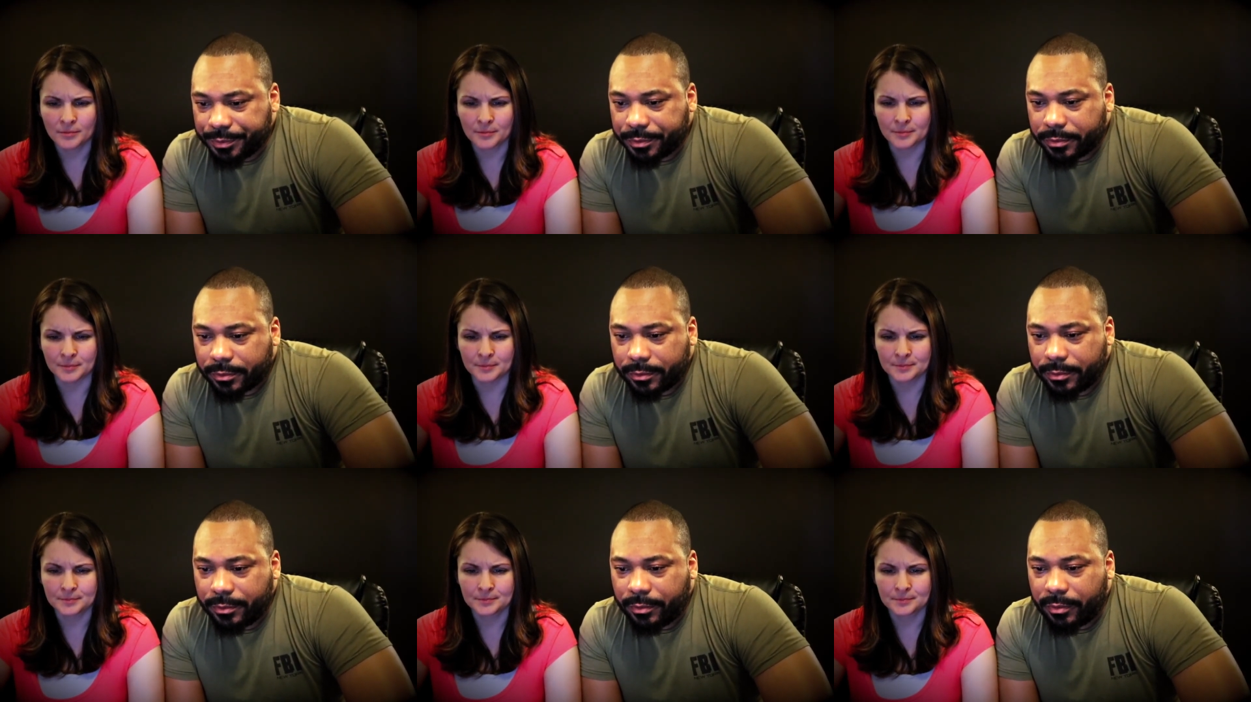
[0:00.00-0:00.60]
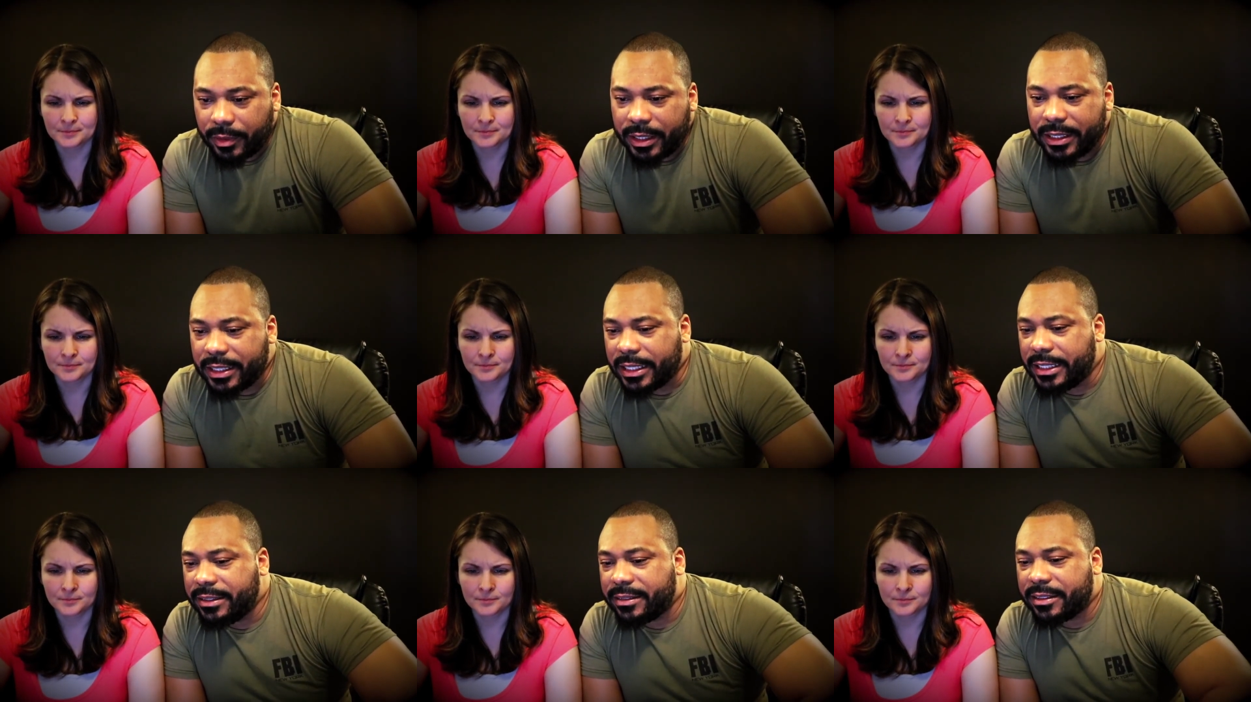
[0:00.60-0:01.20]
Speaker 1: Hmm.
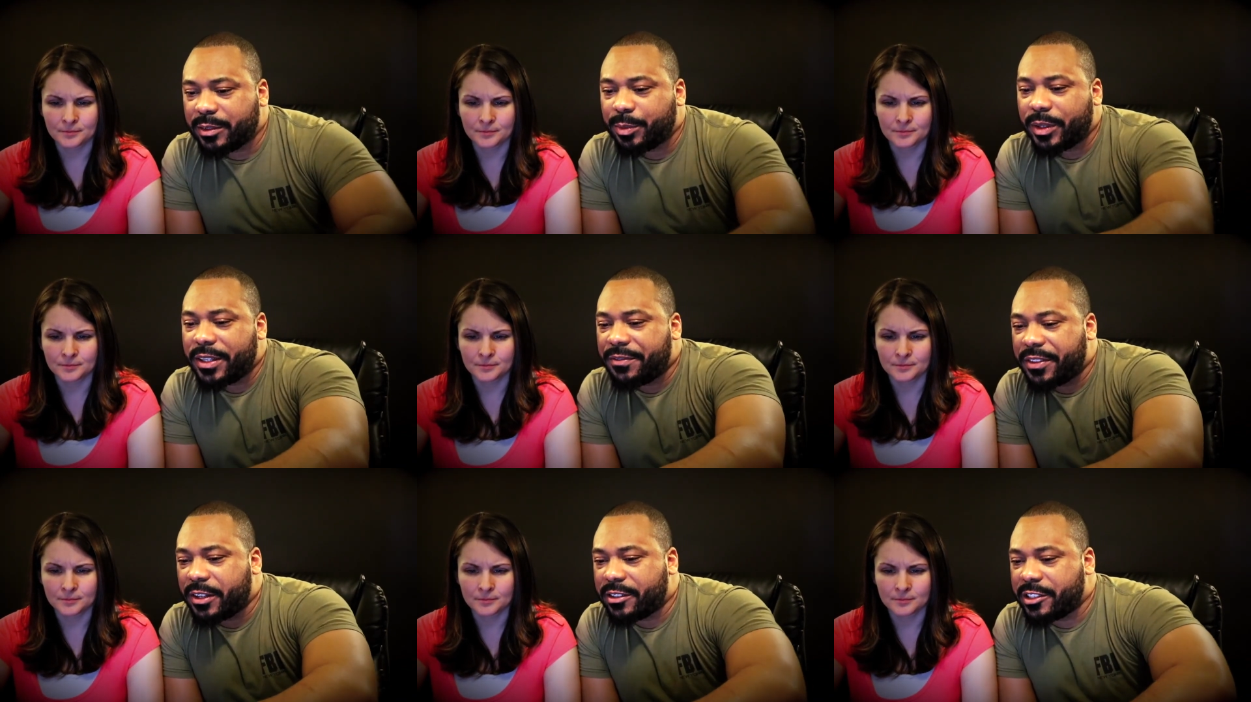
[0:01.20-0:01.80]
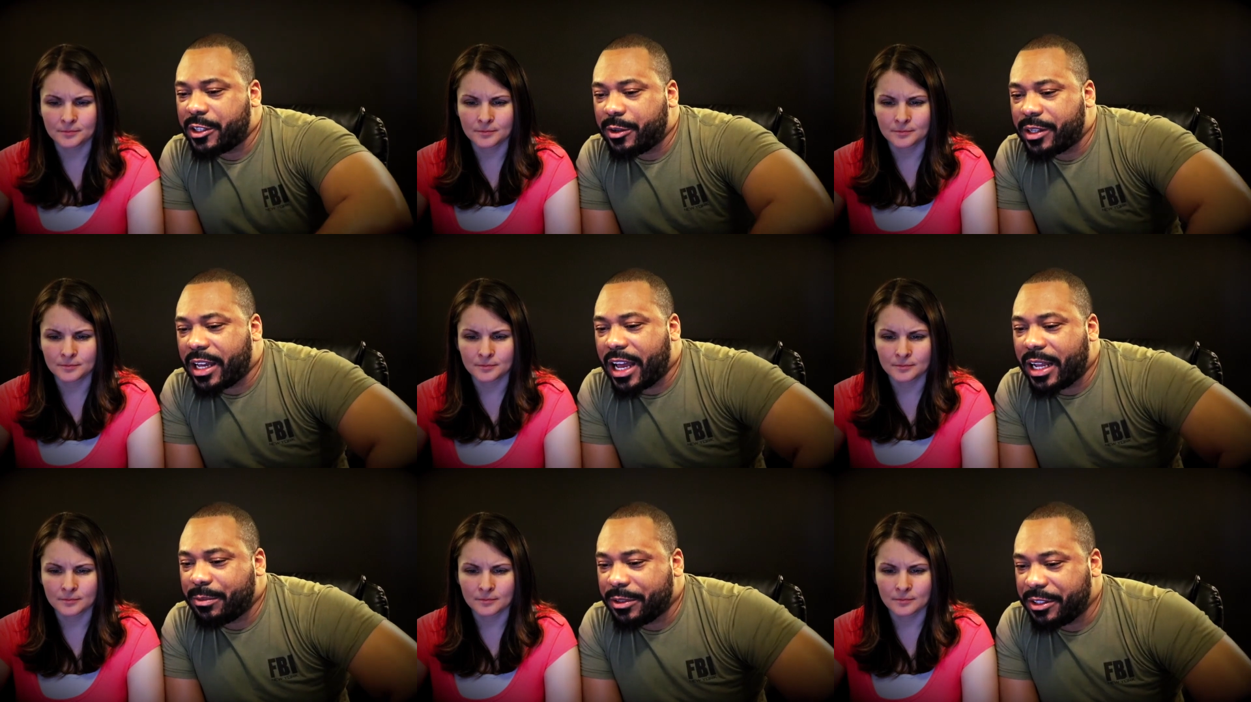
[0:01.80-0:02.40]
He says, What if there's no
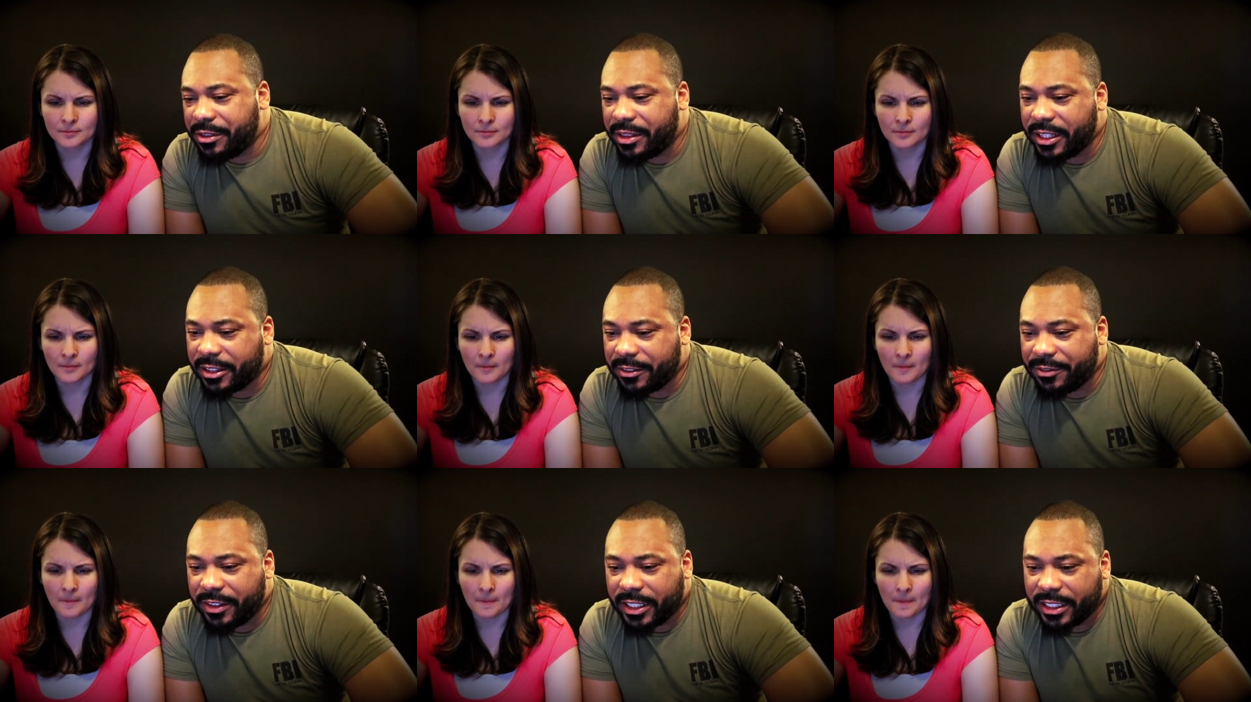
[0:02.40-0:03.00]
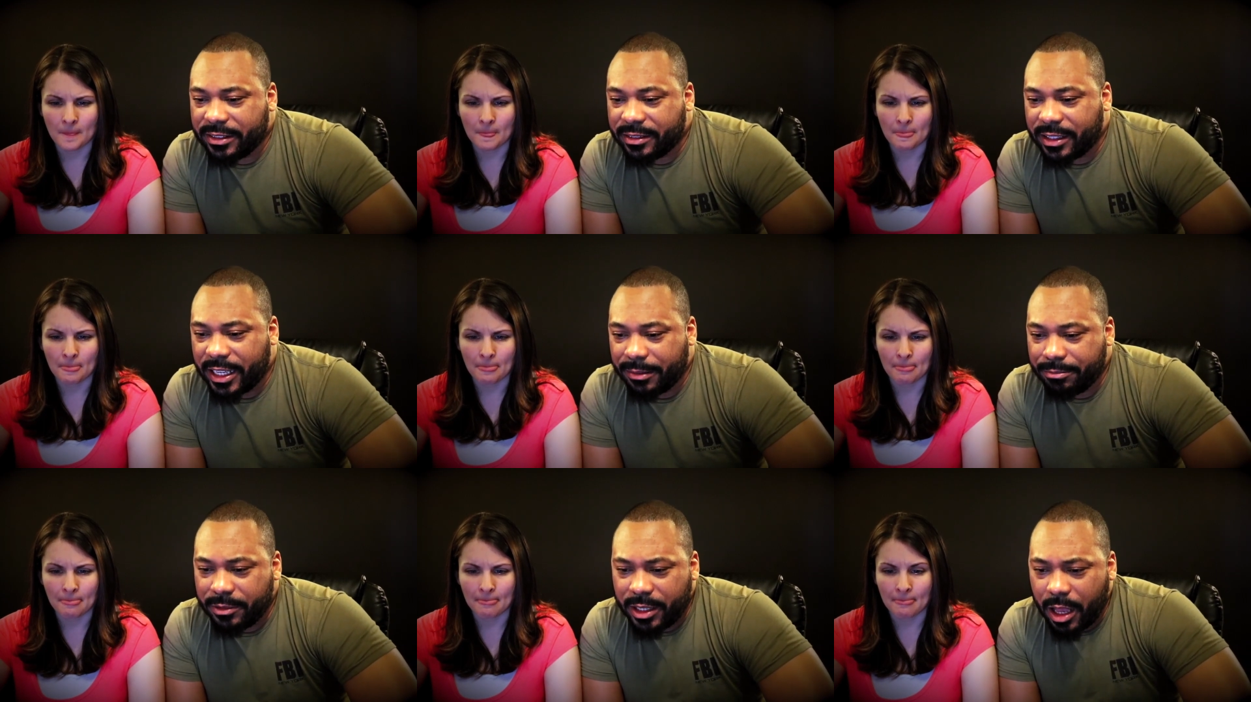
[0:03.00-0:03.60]
God? Would you think the fucking same?
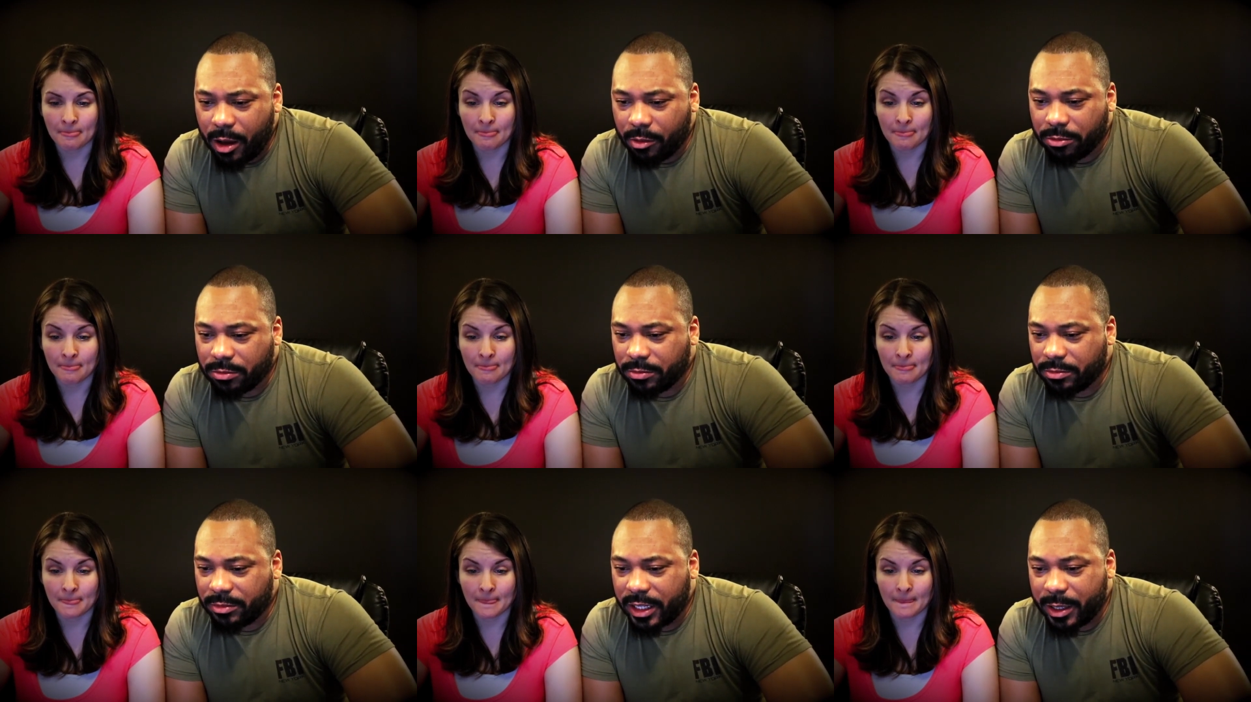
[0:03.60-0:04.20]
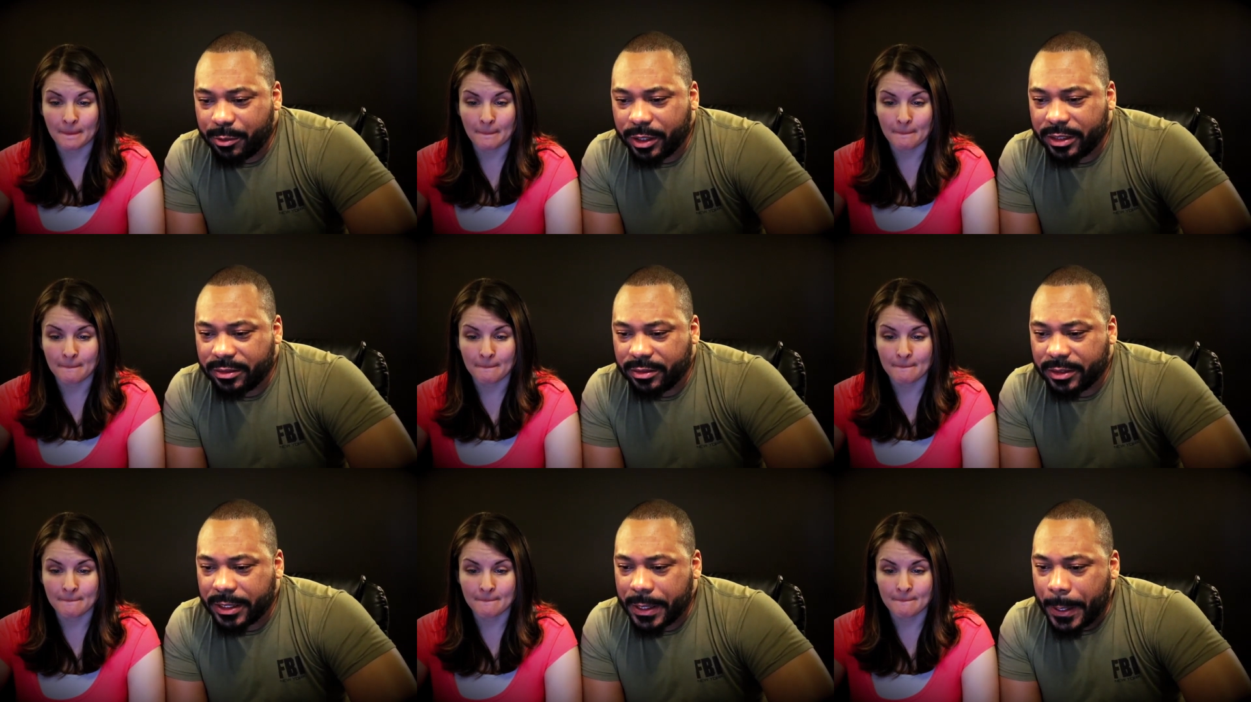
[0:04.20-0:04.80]
No, I wouldn't.